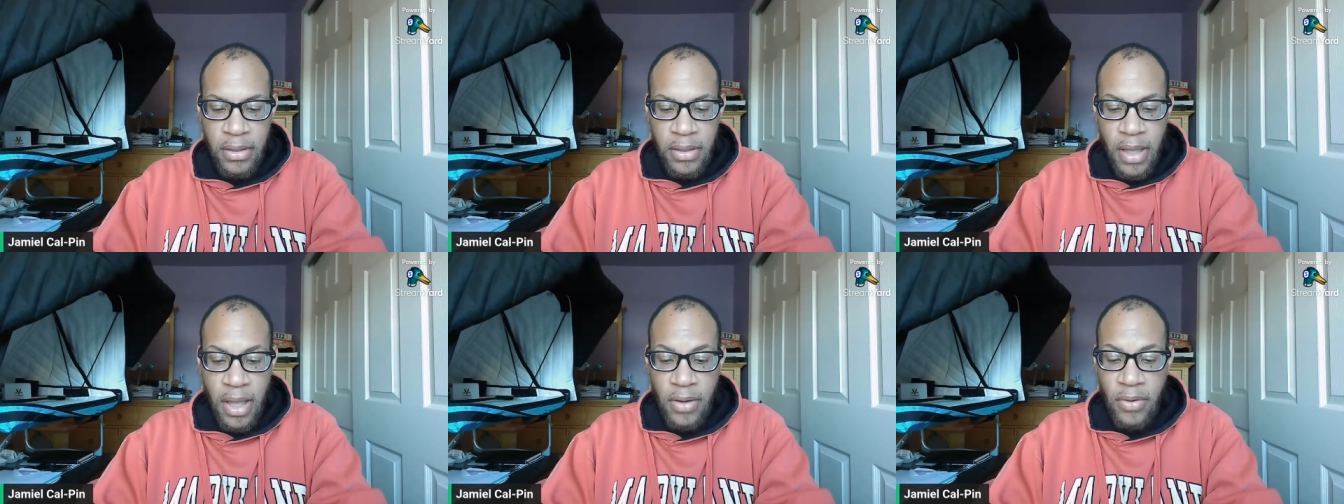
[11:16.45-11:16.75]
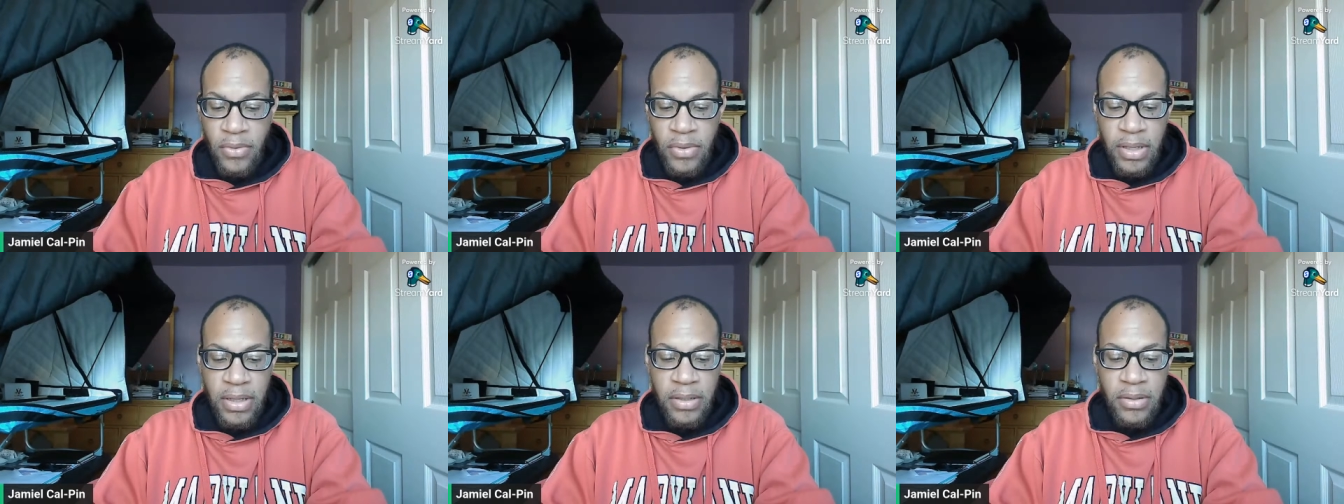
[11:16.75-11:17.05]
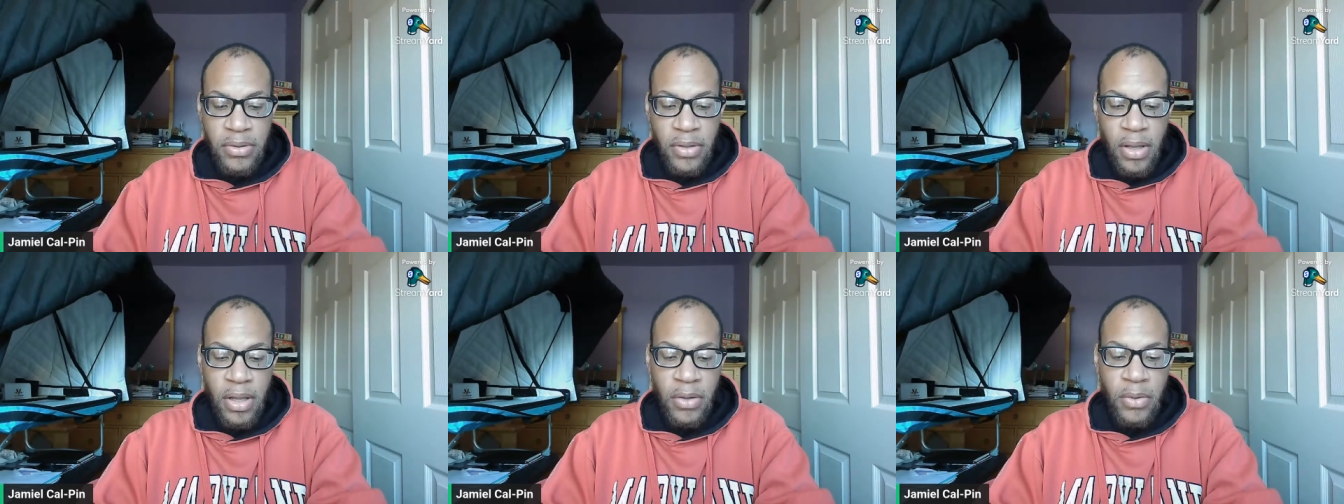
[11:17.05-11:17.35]
I don't think a
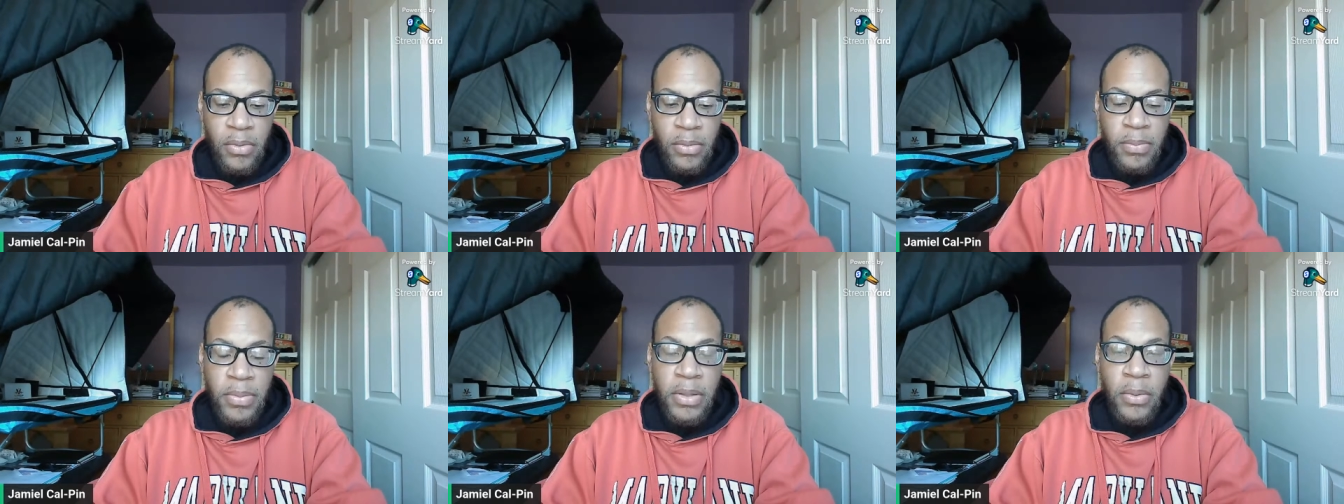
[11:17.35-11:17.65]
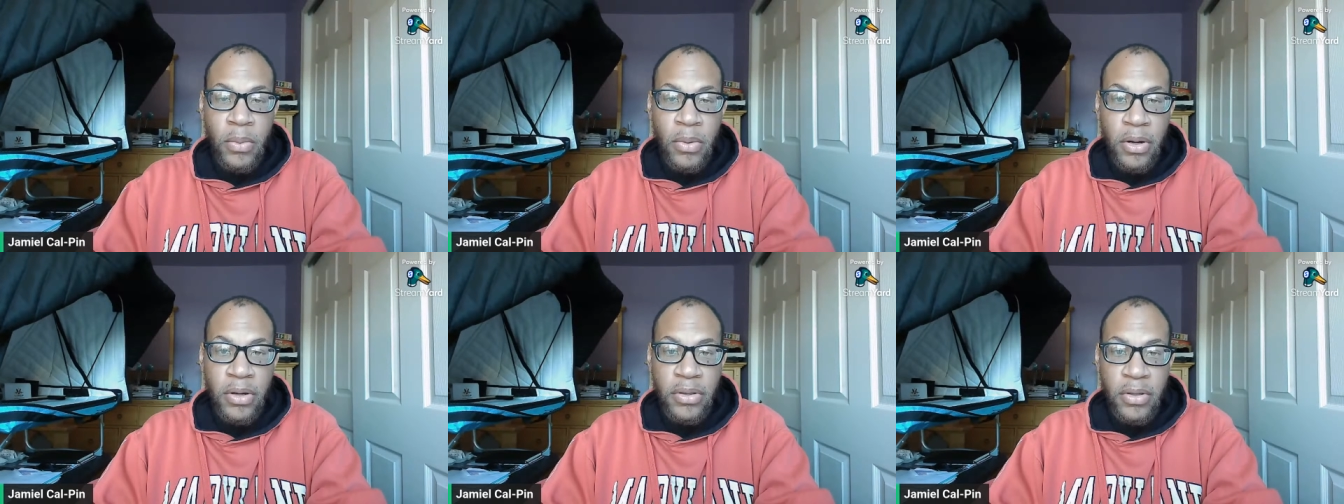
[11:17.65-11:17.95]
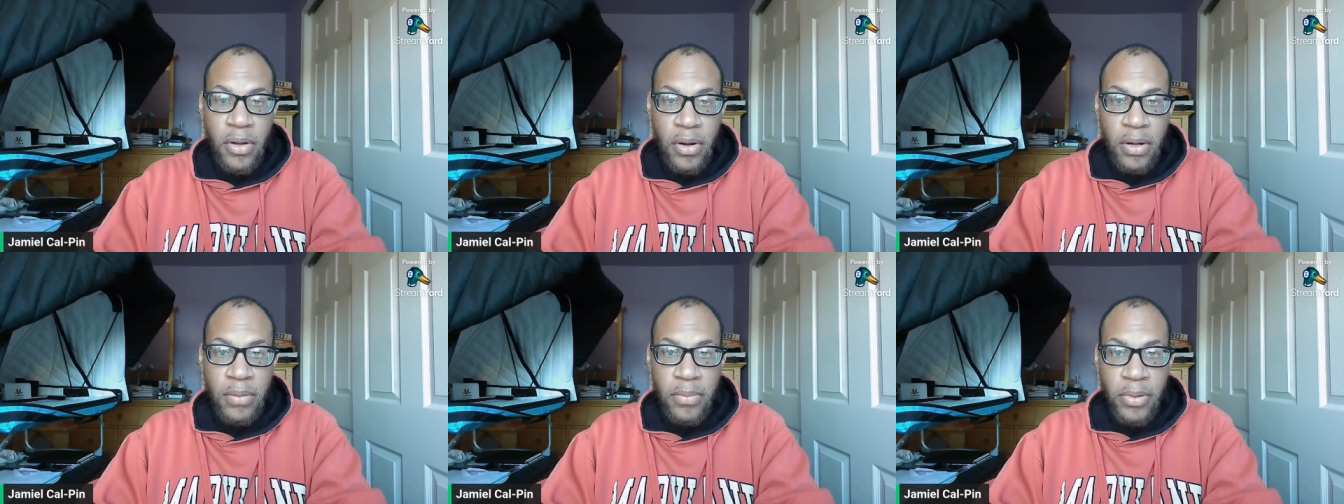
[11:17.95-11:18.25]
dog would be worth
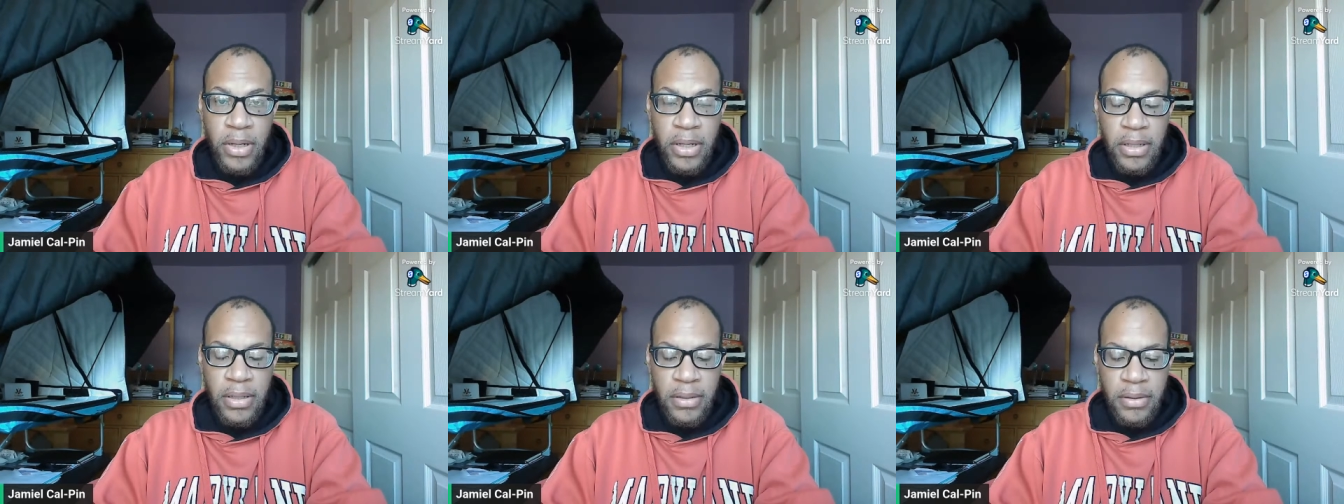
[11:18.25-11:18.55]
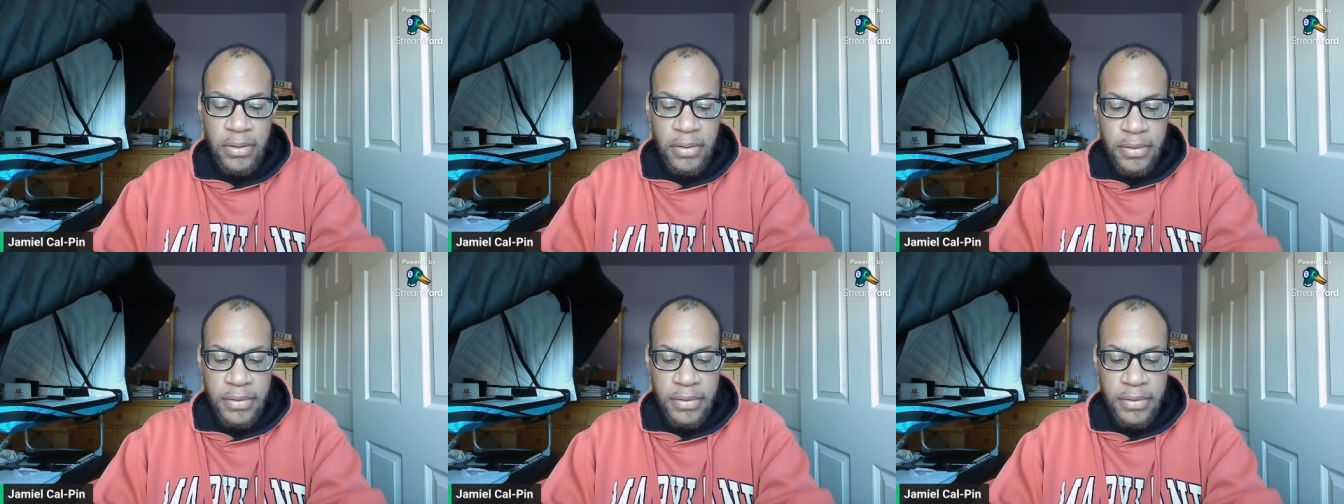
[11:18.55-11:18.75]
heartbreak.